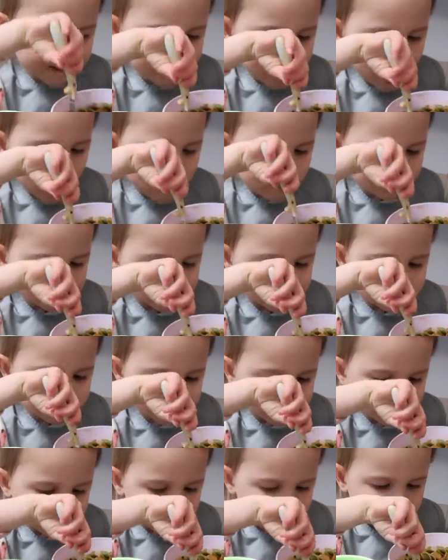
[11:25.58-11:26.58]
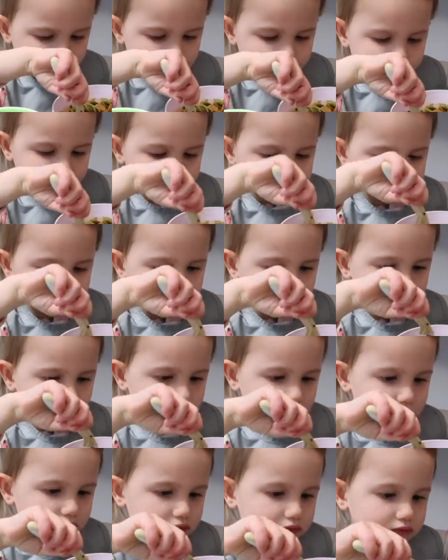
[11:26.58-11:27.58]
meatballs? Those meatballs are special
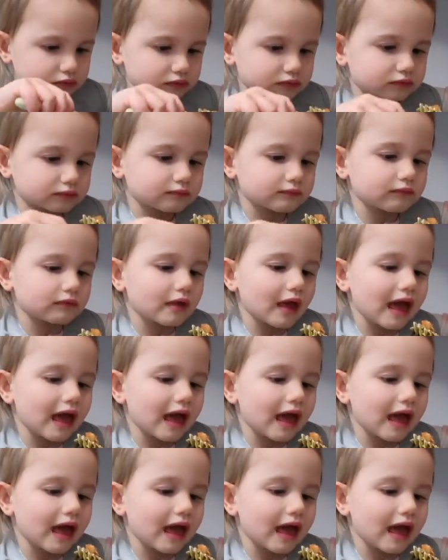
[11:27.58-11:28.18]
for you, baby.